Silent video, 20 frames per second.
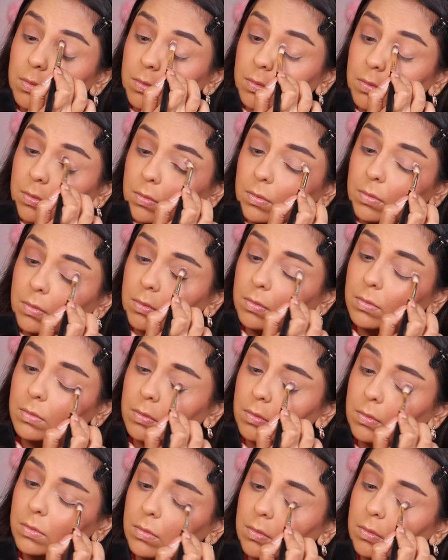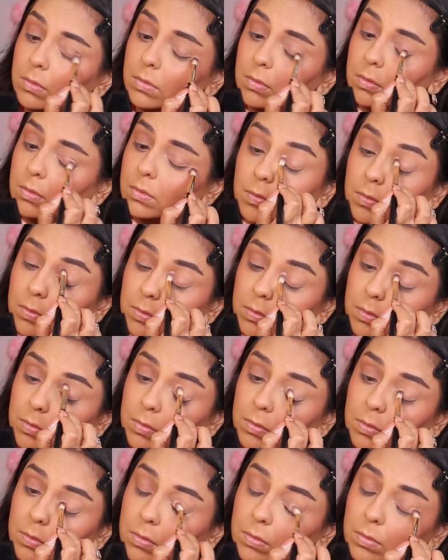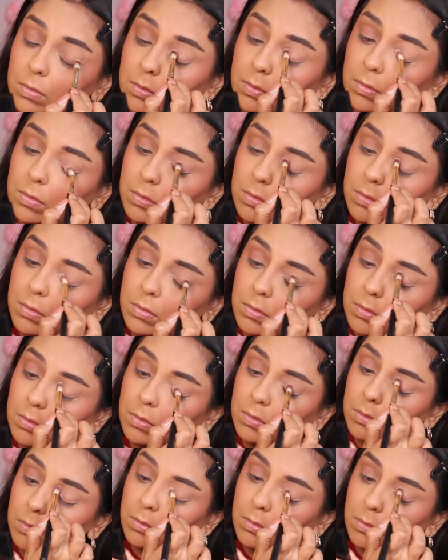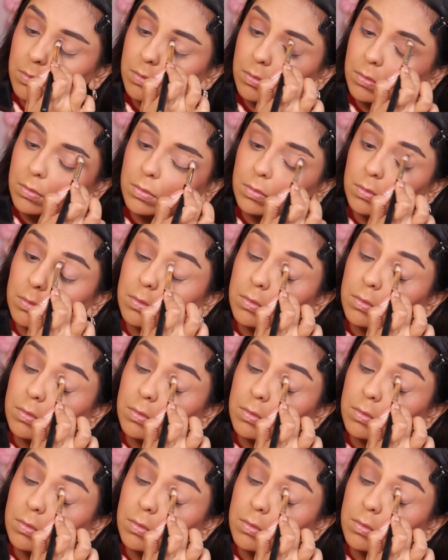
comparatively definitely felt a little bit patchy.